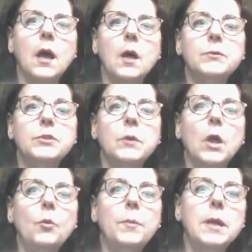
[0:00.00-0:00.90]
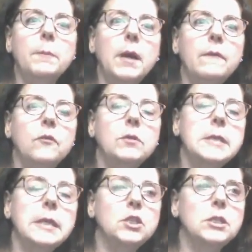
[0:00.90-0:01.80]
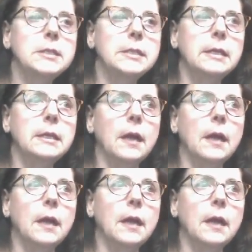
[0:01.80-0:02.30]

So we opened up our first agency